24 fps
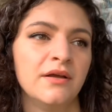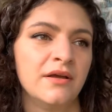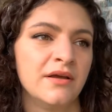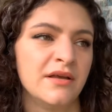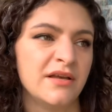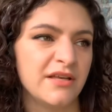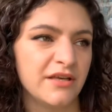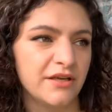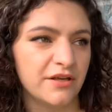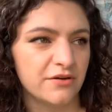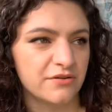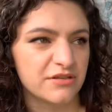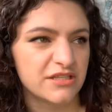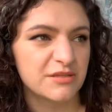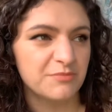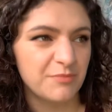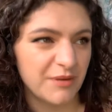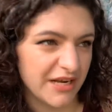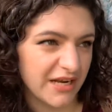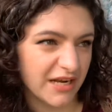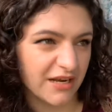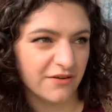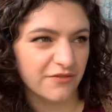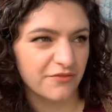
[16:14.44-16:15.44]
you know,
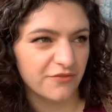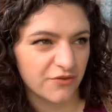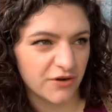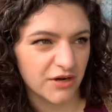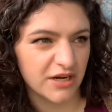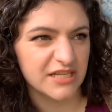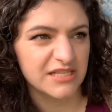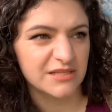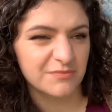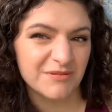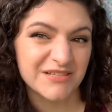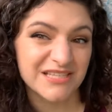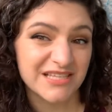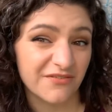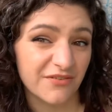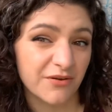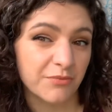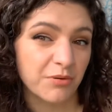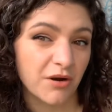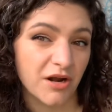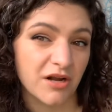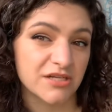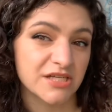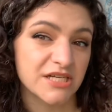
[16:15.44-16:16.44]
spinning for a specific
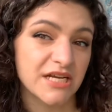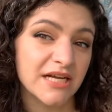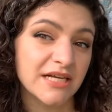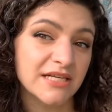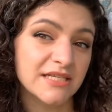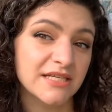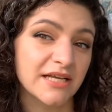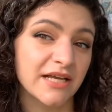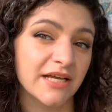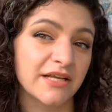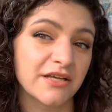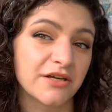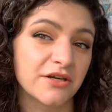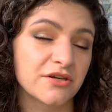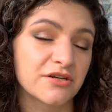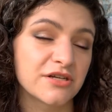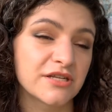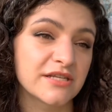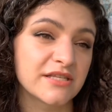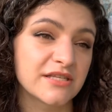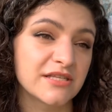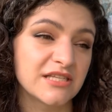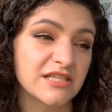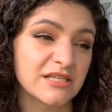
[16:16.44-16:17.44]
project and you're
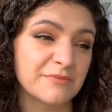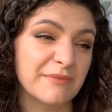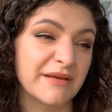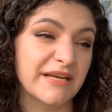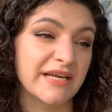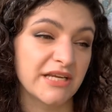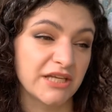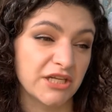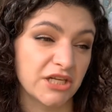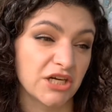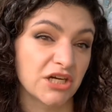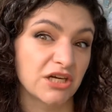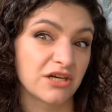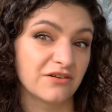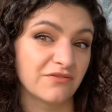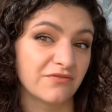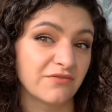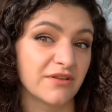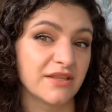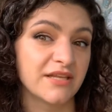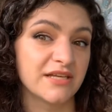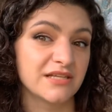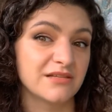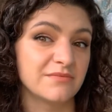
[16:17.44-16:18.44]
just spinning yarn
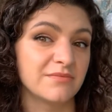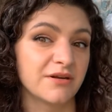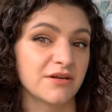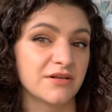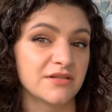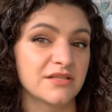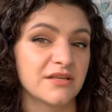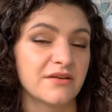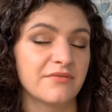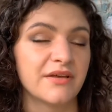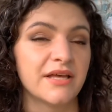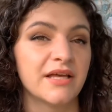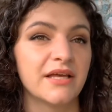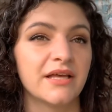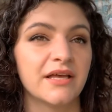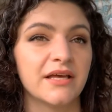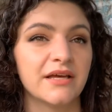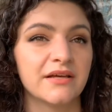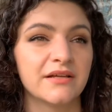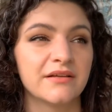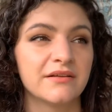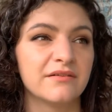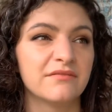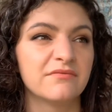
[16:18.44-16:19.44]
for the experience of it
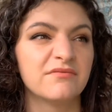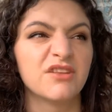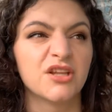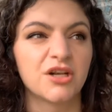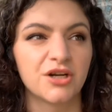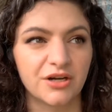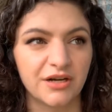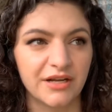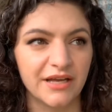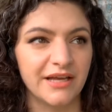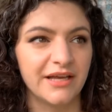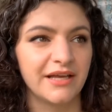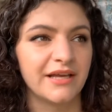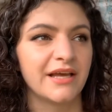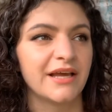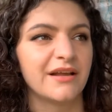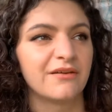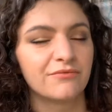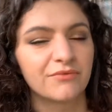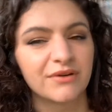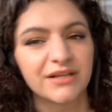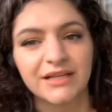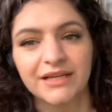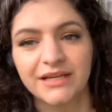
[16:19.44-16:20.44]
and learning
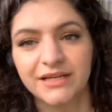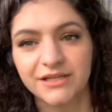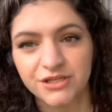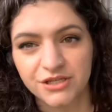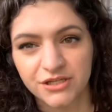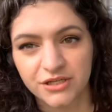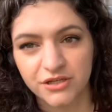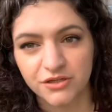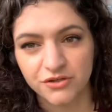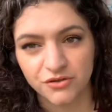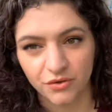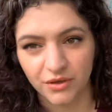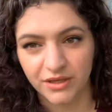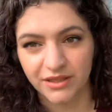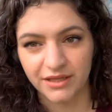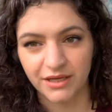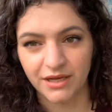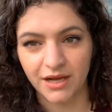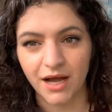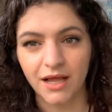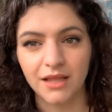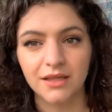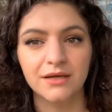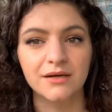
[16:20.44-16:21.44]
and really just enjoying the
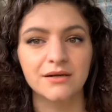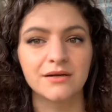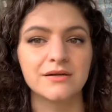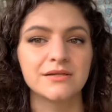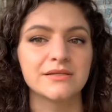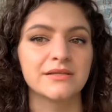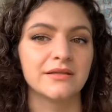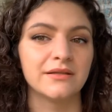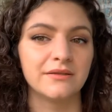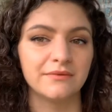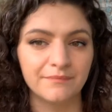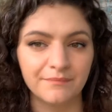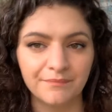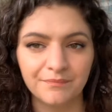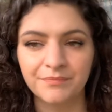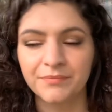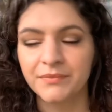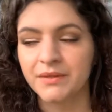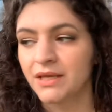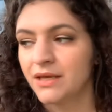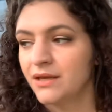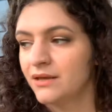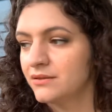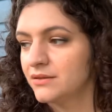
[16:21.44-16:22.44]
colors and
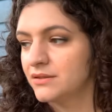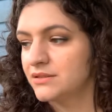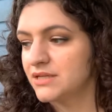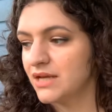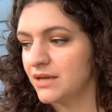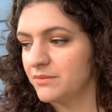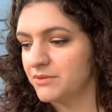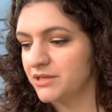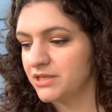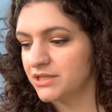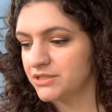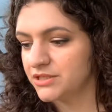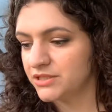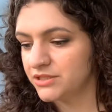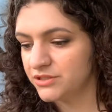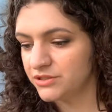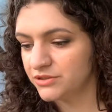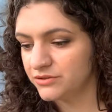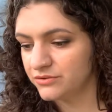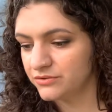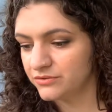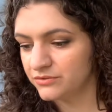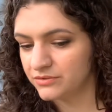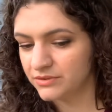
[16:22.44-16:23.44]
the time you get to
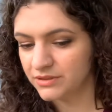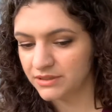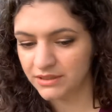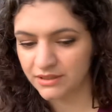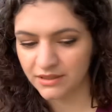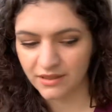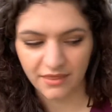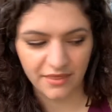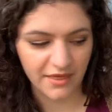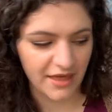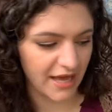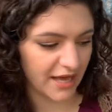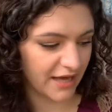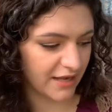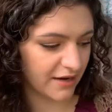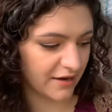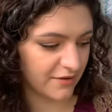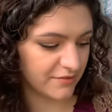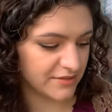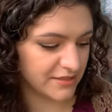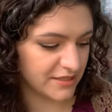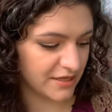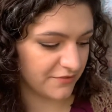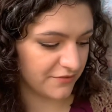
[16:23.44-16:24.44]
do that, I
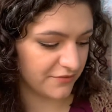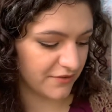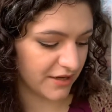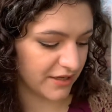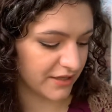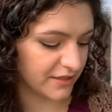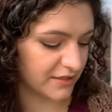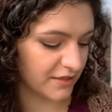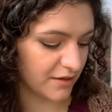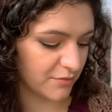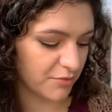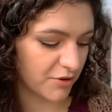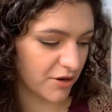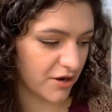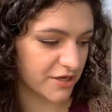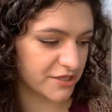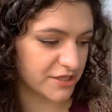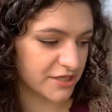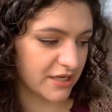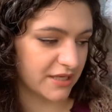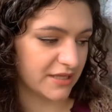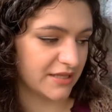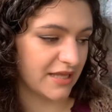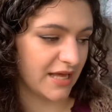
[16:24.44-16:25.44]
would say find a
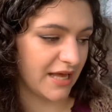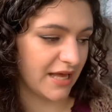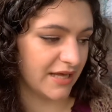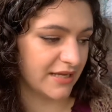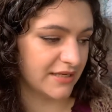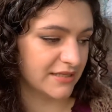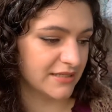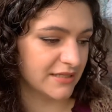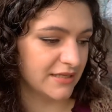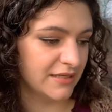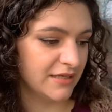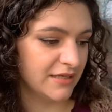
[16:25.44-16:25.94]
project that